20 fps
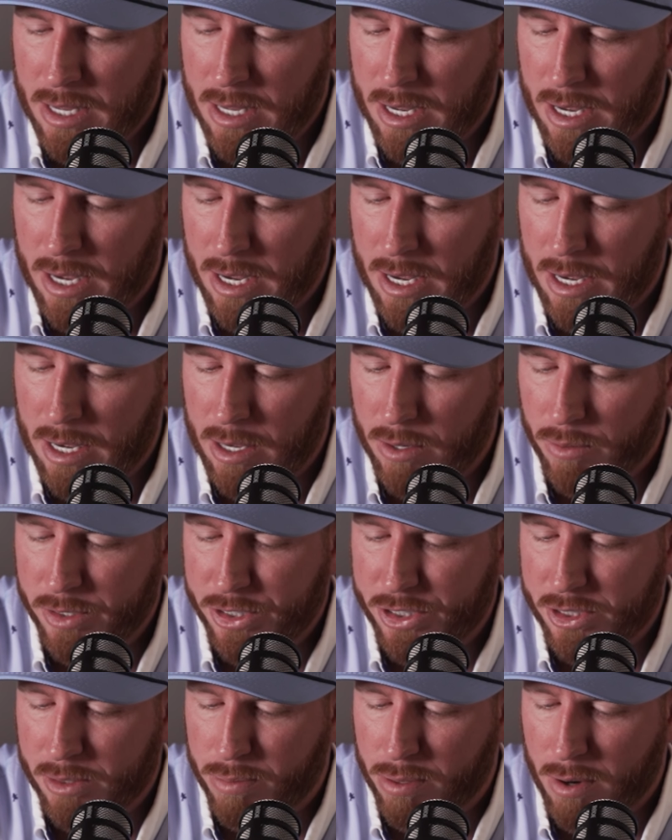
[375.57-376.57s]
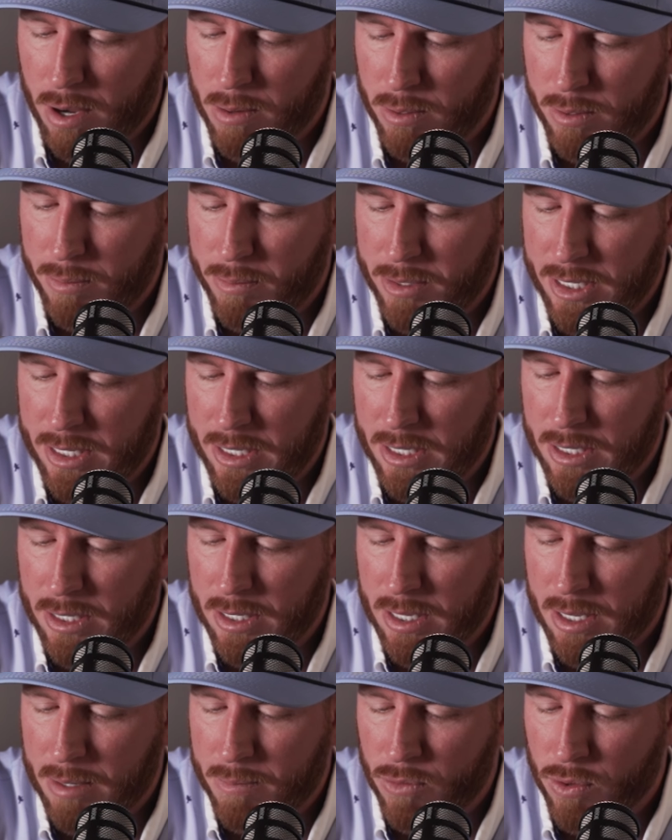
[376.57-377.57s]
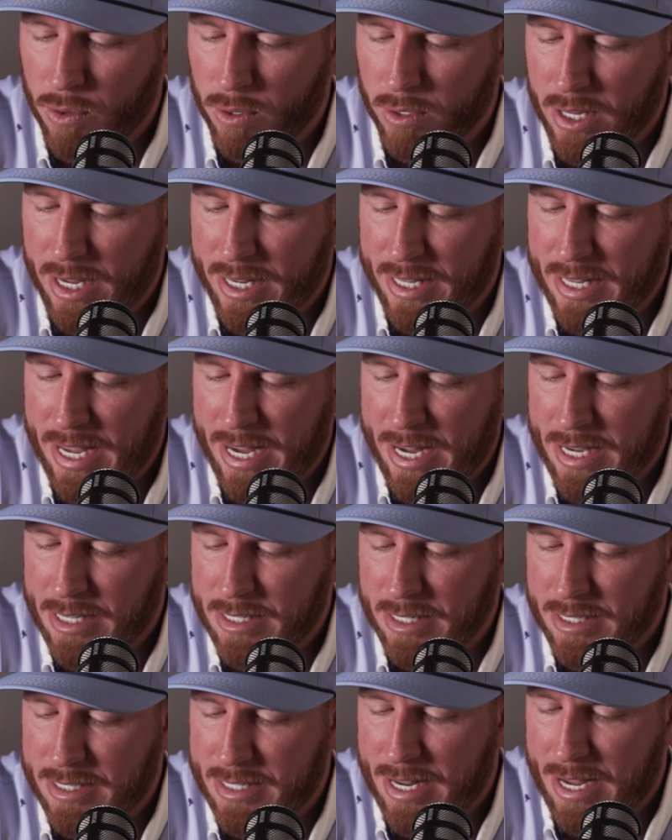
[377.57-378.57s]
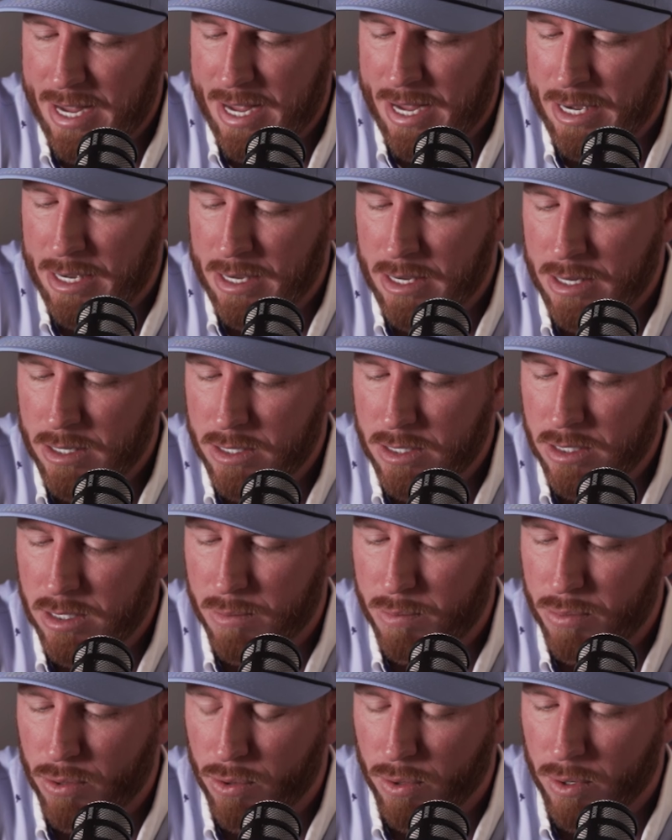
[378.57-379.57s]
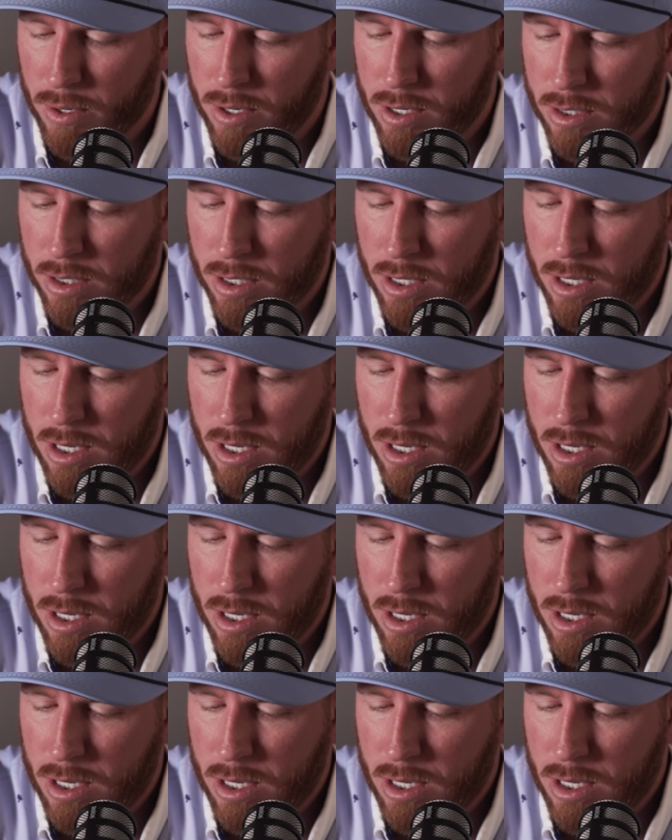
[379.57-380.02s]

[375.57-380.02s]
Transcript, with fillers: uh, we should probably be more like eight to 10 support.